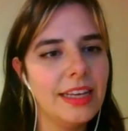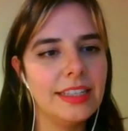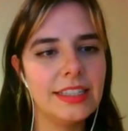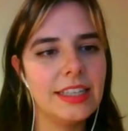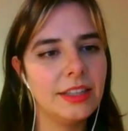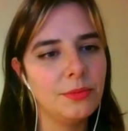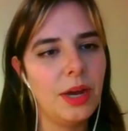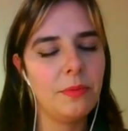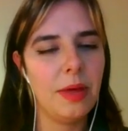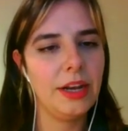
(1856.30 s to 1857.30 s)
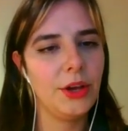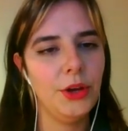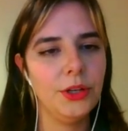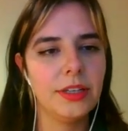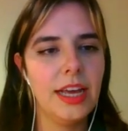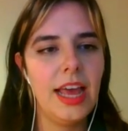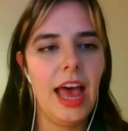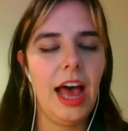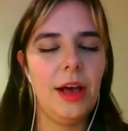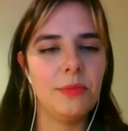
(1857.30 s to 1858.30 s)
is a southern brown bandicoot.
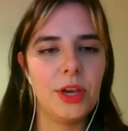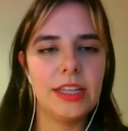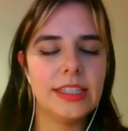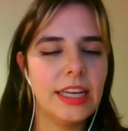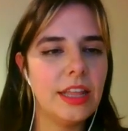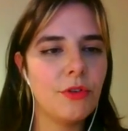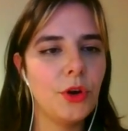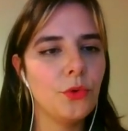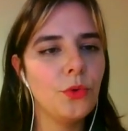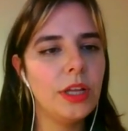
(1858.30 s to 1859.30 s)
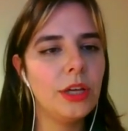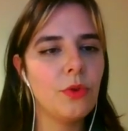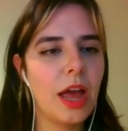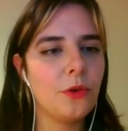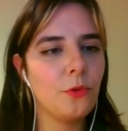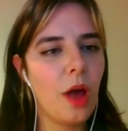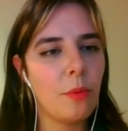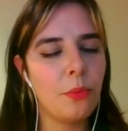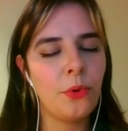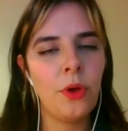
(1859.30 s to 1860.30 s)
You can see they've got a really round
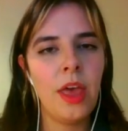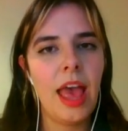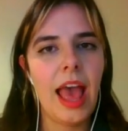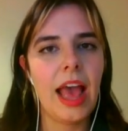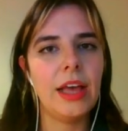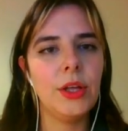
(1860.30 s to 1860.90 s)
rump, a